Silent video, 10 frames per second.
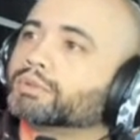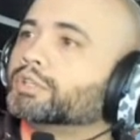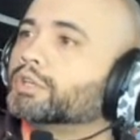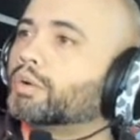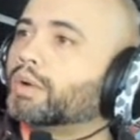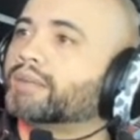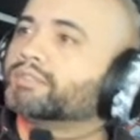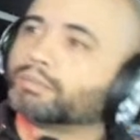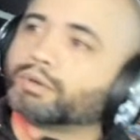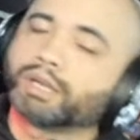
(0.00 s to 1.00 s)
to go
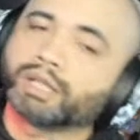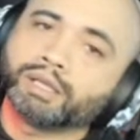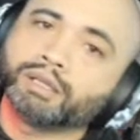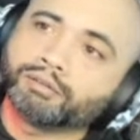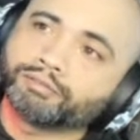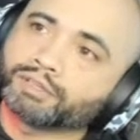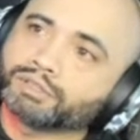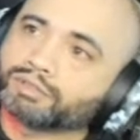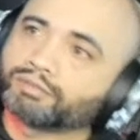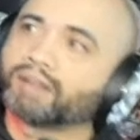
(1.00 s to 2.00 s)
after Maria Hill for the
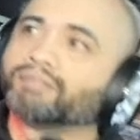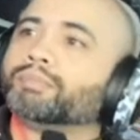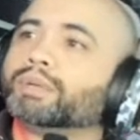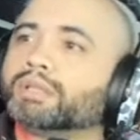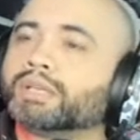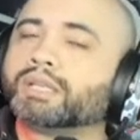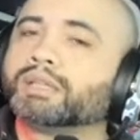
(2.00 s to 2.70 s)
survivability